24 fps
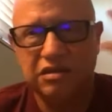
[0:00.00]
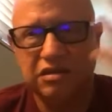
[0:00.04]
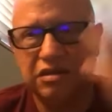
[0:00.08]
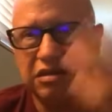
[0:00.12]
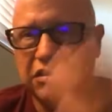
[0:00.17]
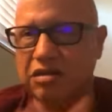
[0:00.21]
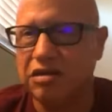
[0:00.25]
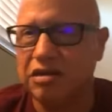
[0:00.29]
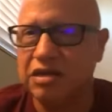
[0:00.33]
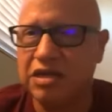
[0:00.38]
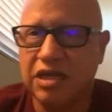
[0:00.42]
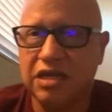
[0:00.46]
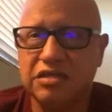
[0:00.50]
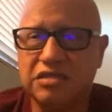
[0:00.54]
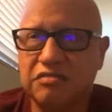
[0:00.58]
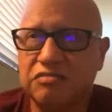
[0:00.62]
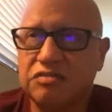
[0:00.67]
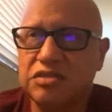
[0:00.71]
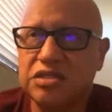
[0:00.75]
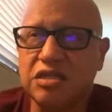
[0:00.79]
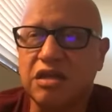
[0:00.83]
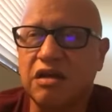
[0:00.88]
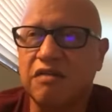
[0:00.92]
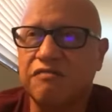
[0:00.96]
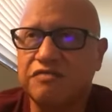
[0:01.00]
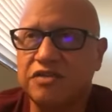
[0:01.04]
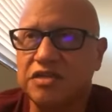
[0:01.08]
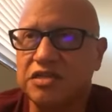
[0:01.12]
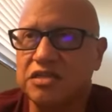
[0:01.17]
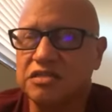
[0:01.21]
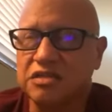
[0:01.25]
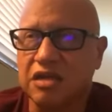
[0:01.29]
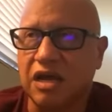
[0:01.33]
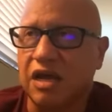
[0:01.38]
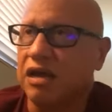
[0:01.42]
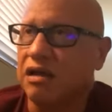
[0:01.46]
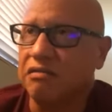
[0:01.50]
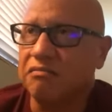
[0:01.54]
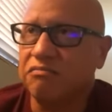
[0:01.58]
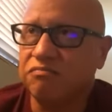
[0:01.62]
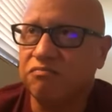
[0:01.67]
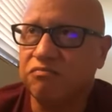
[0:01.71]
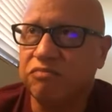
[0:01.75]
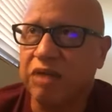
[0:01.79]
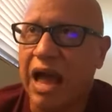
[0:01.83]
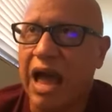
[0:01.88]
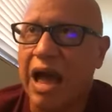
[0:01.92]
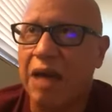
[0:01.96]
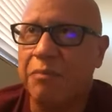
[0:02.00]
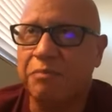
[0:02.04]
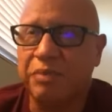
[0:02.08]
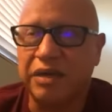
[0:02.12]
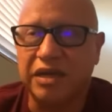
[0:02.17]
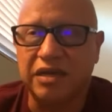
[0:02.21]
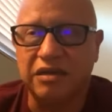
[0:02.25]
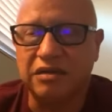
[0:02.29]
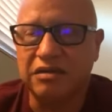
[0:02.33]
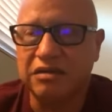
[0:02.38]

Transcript: all kinds of stuff just like happen,